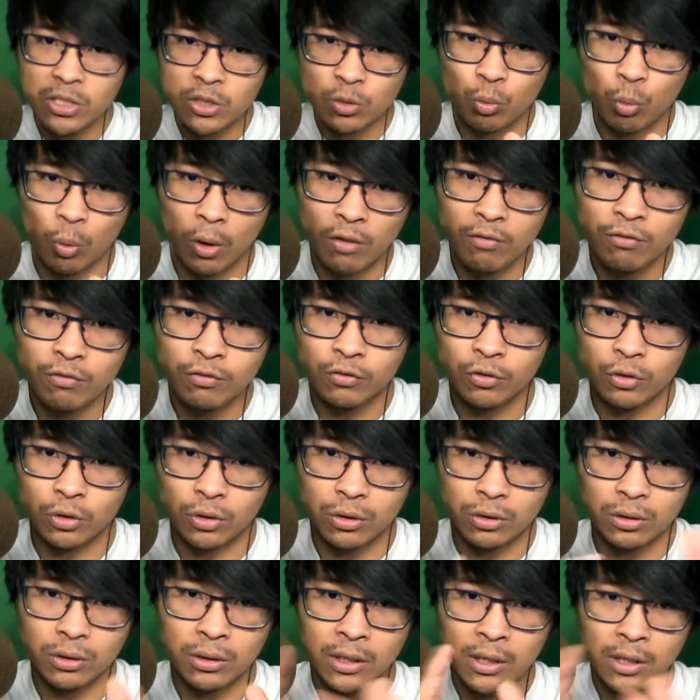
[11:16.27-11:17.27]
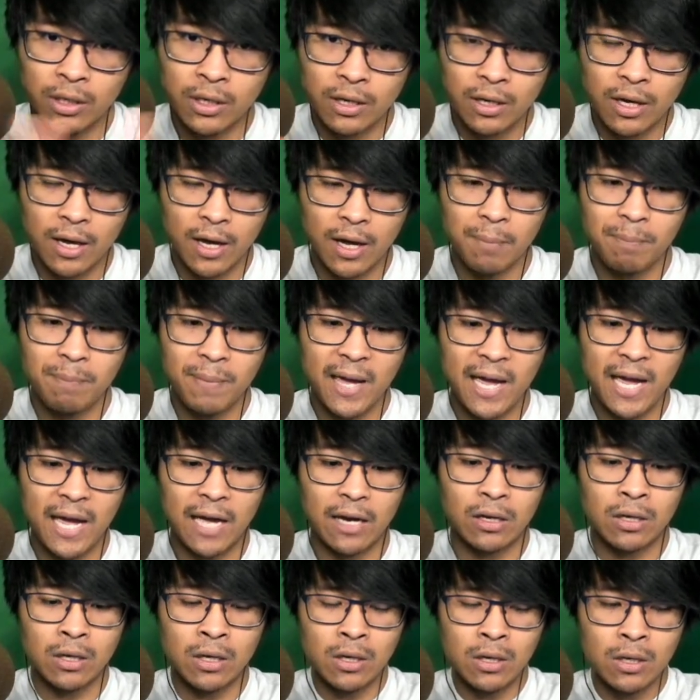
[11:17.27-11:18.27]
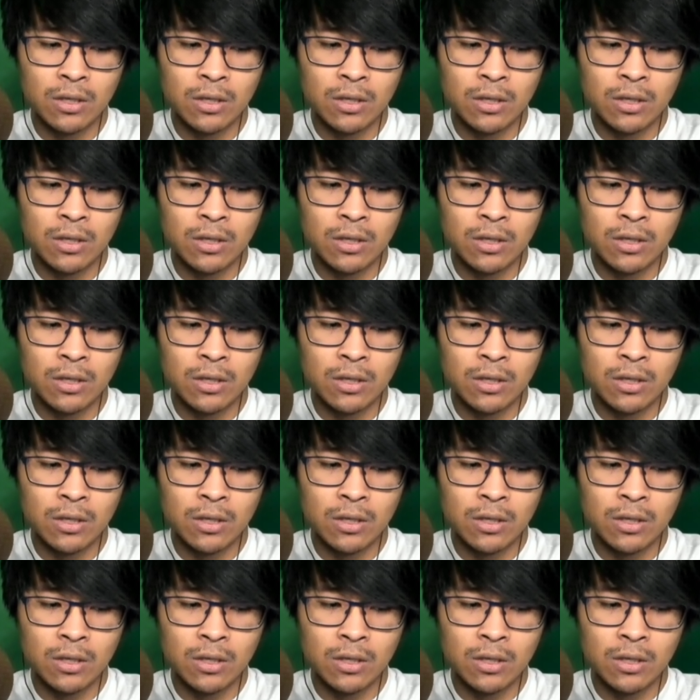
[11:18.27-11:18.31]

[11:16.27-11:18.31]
it's one full pad.